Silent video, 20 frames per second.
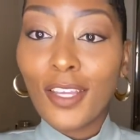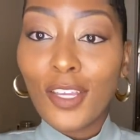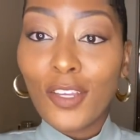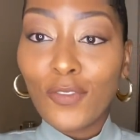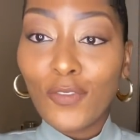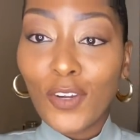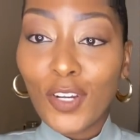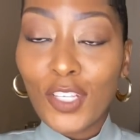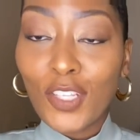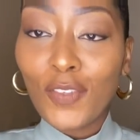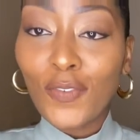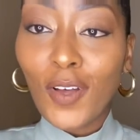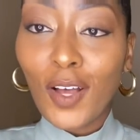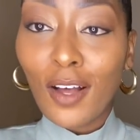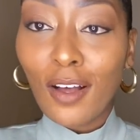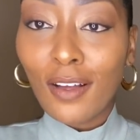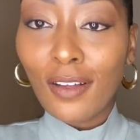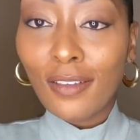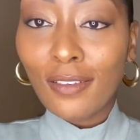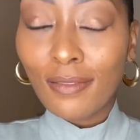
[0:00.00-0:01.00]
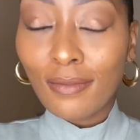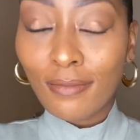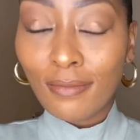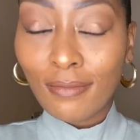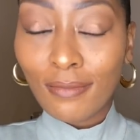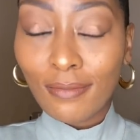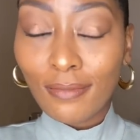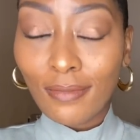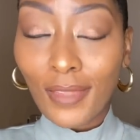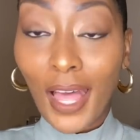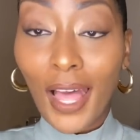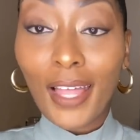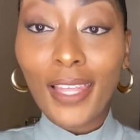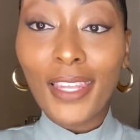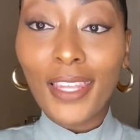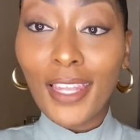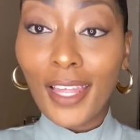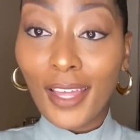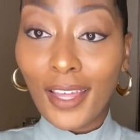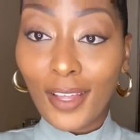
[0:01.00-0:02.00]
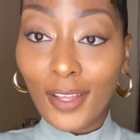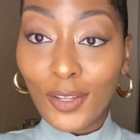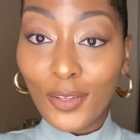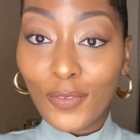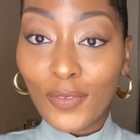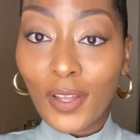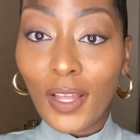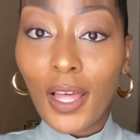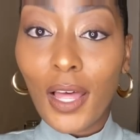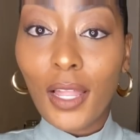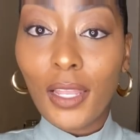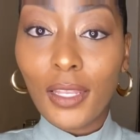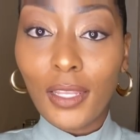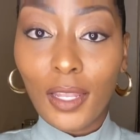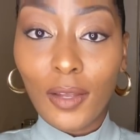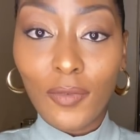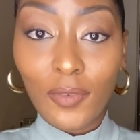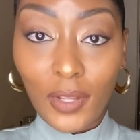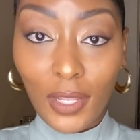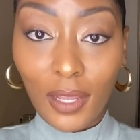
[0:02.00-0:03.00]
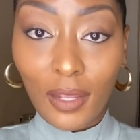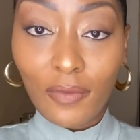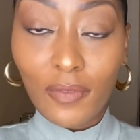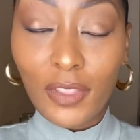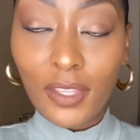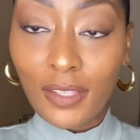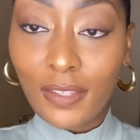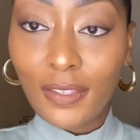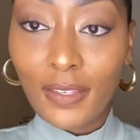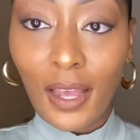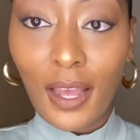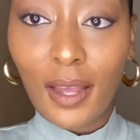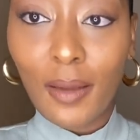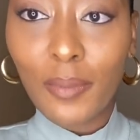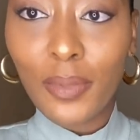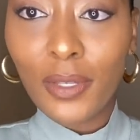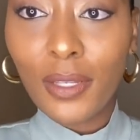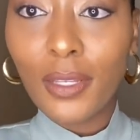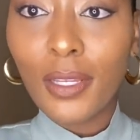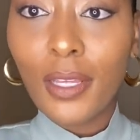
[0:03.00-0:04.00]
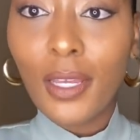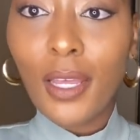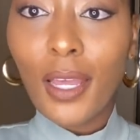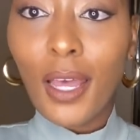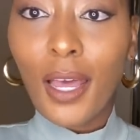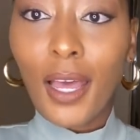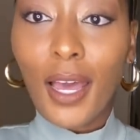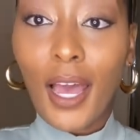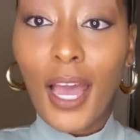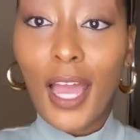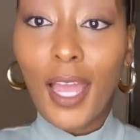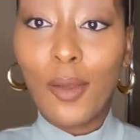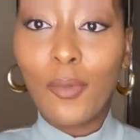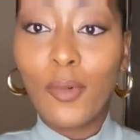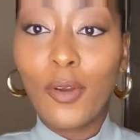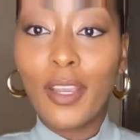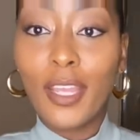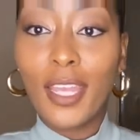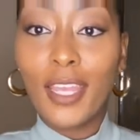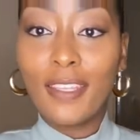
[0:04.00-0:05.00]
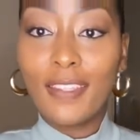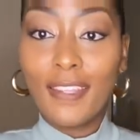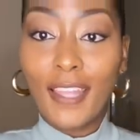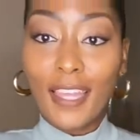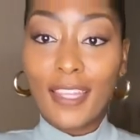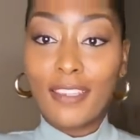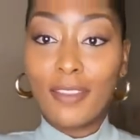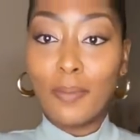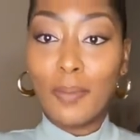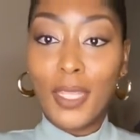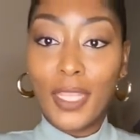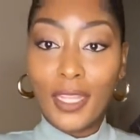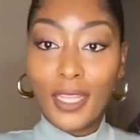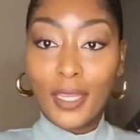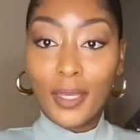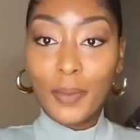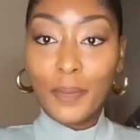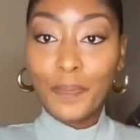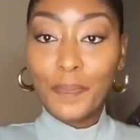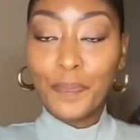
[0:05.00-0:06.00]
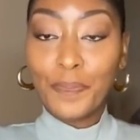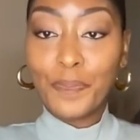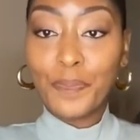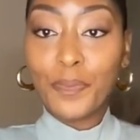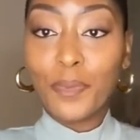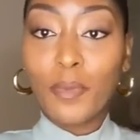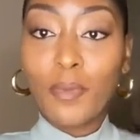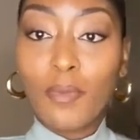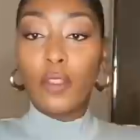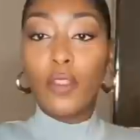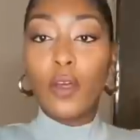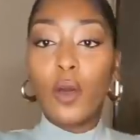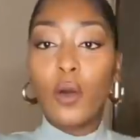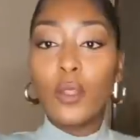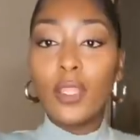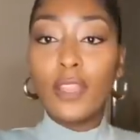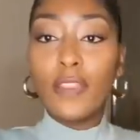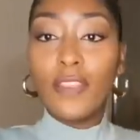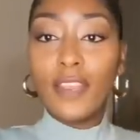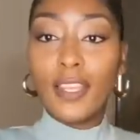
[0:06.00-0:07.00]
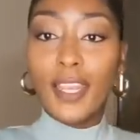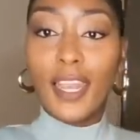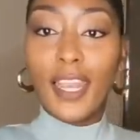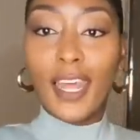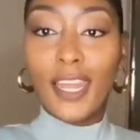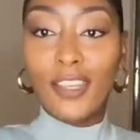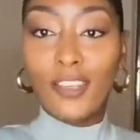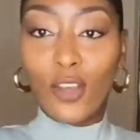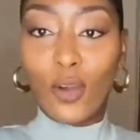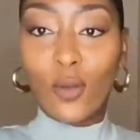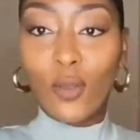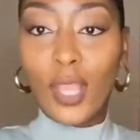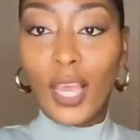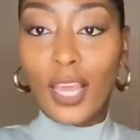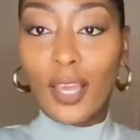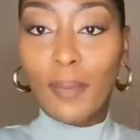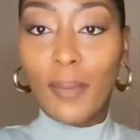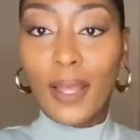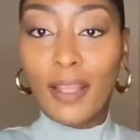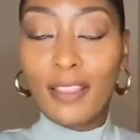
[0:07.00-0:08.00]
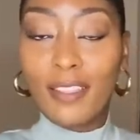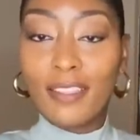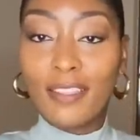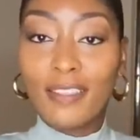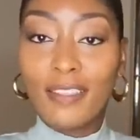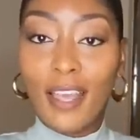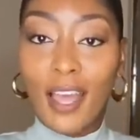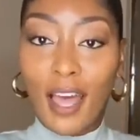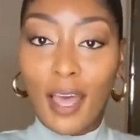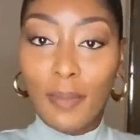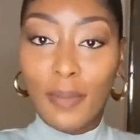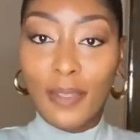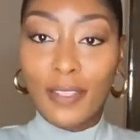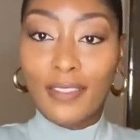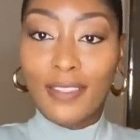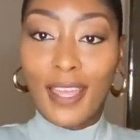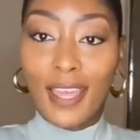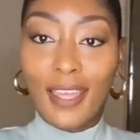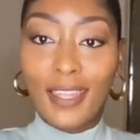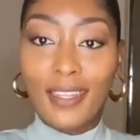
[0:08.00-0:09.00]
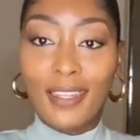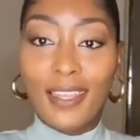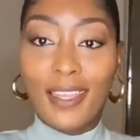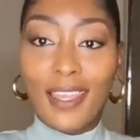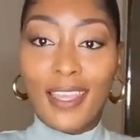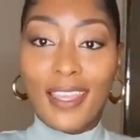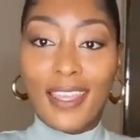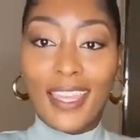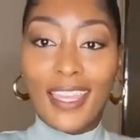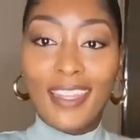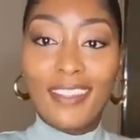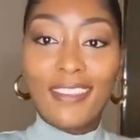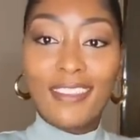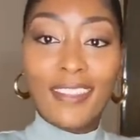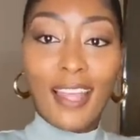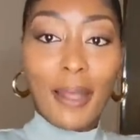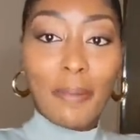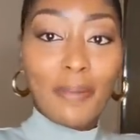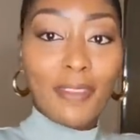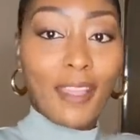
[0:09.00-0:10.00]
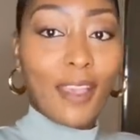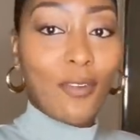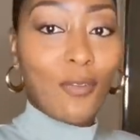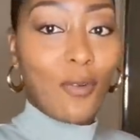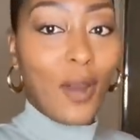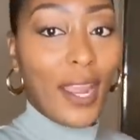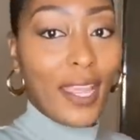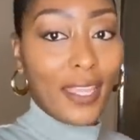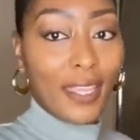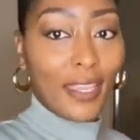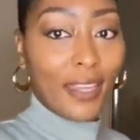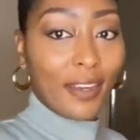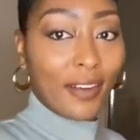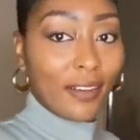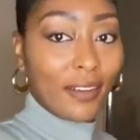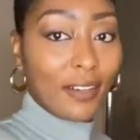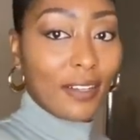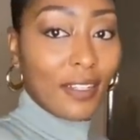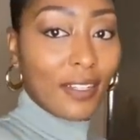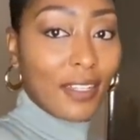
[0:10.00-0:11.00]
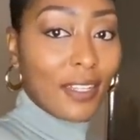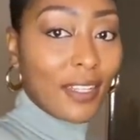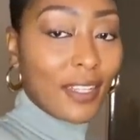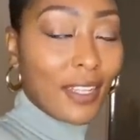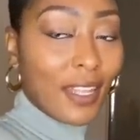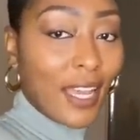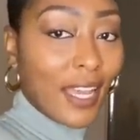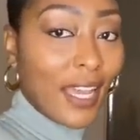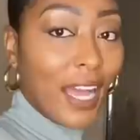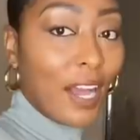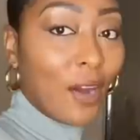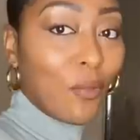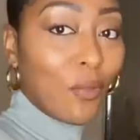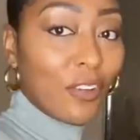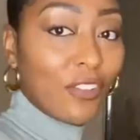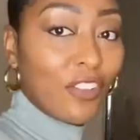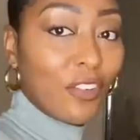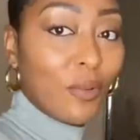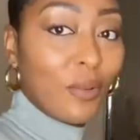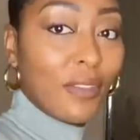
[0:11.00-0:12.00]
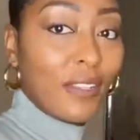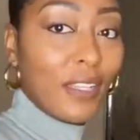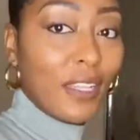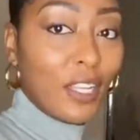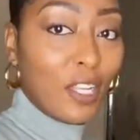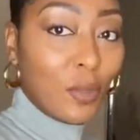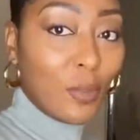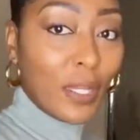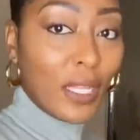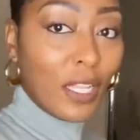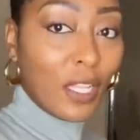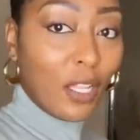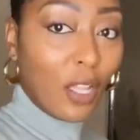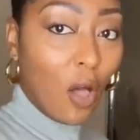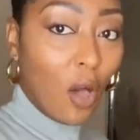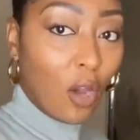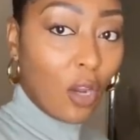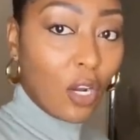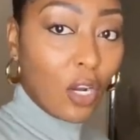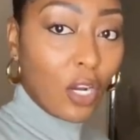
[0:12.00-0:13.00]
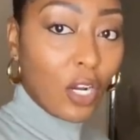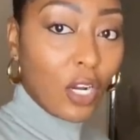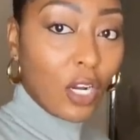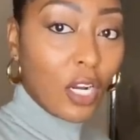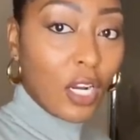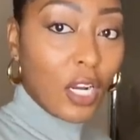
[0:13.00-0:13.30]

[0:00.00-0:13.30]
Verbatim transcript: First of all, I love, love, love this top. I'm wearing a size medium. The only thing that I don't like about this top is that it stops like right here. Like I wish it was a little bit longer.